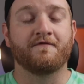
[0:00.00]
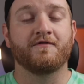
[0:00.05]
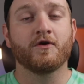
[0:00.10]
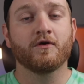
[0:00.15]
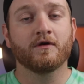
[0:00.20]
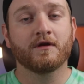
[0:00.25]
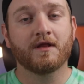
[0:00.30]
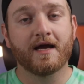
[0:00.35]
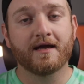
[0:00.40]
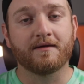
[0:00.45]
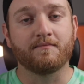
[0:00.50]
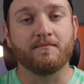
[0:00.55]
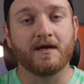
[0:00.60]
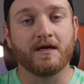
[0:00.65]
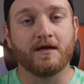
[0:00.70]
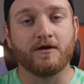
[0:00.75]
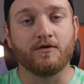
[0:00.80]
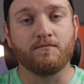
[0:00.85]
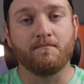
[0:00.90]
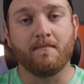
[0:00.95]
you're like me,
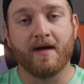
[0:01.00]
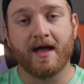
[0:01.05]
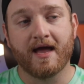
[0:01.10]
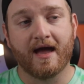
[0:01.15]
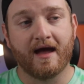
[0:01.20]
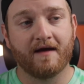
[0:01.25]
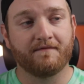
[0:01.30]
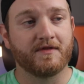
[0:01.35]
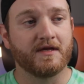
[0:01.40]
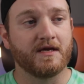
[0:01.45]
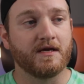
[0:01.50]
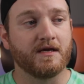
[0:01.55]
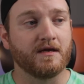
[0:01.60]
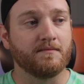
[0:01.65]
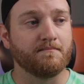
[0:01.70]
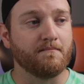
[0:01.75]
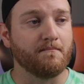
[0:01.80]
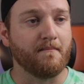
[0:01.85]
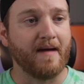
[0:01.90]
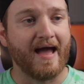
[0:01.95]
you may have the
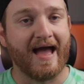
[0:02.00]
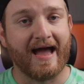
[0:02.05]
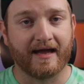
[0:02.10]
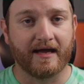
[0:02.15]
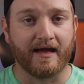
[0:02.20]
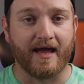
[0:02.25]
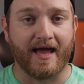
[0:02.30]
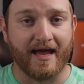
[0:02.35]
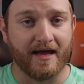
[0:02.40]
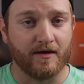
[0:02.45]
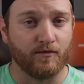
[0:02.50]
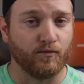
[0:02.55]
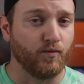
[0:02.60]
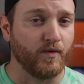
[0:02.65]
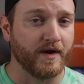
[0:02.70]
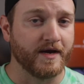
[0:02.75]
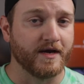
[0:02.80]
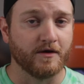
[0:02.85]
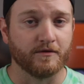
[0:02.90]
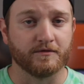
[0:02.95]
Mac and
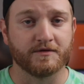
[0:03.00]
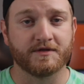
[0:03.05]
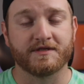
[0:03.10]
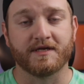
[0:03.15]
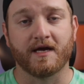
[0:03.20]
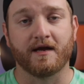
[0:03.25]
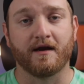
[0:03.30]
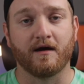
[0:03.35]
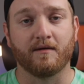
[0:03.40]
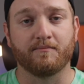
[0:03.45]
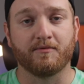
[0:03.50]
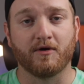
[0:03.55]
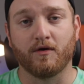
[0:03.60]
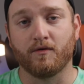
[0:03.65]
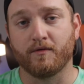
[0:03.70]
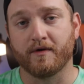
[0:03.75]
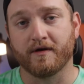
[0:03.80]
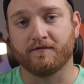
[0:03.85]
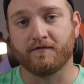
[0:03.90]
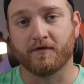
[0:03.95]
Windows setup
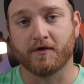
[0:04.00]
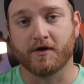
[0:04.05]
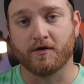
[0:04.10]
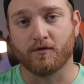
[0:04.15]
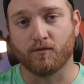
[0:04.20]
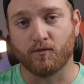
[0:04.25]
going for your